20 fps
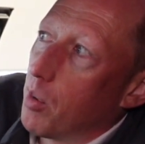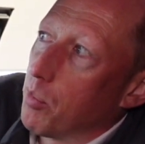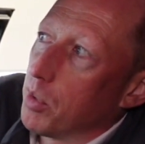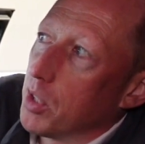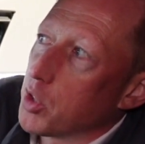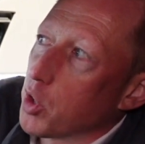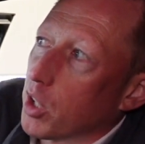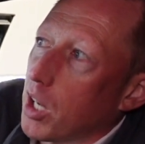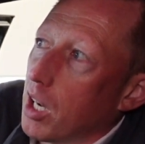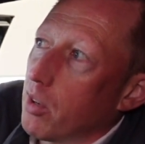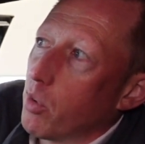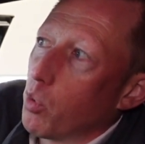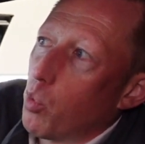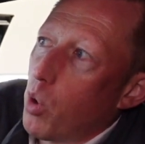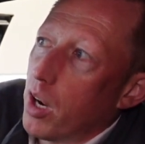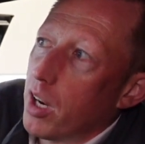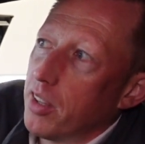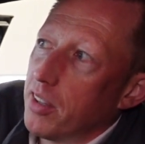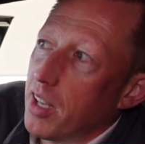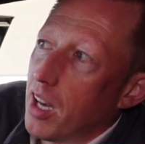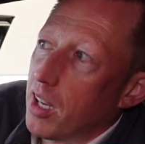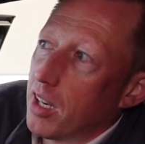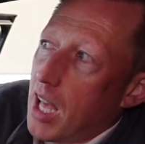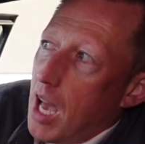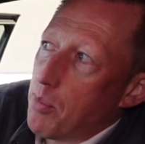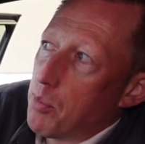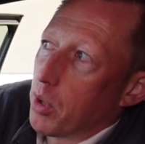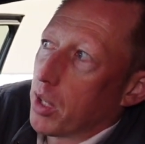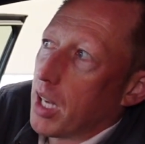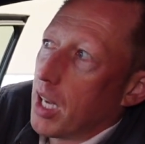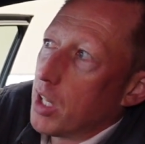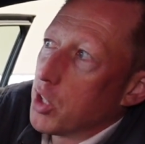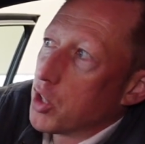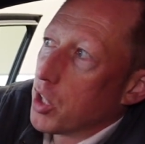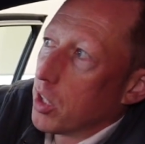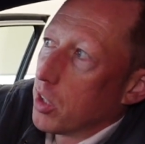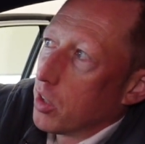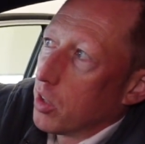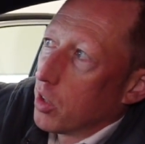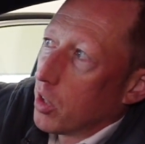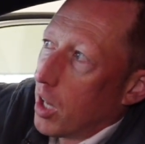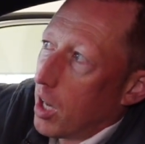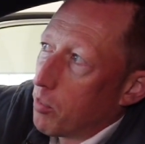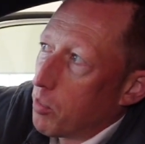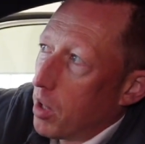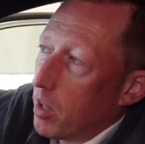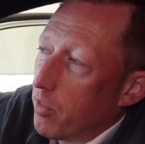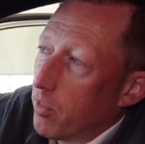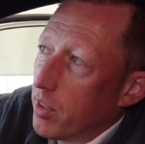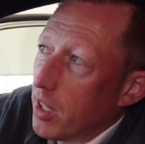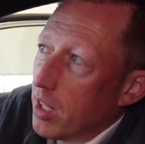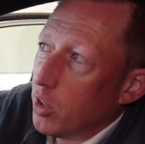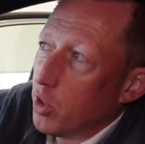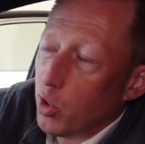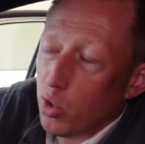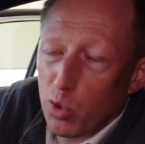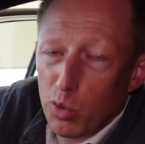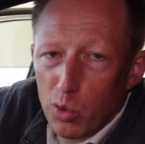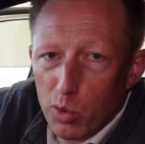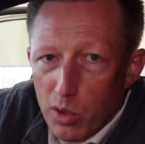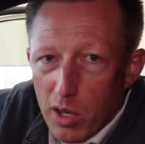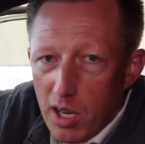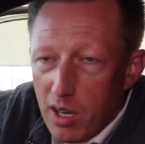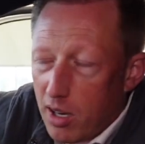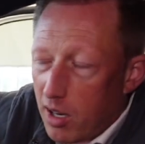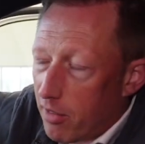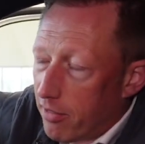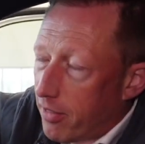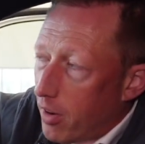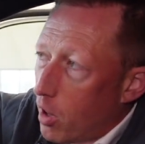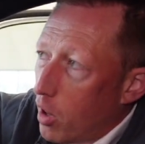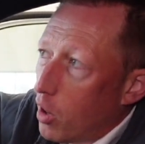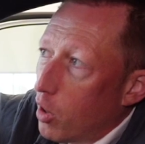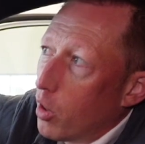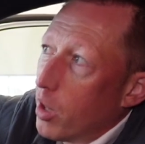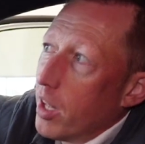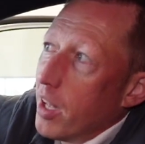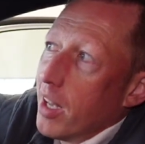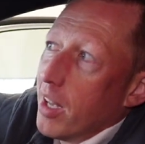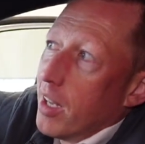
These are kind of a one and done application. If they do fall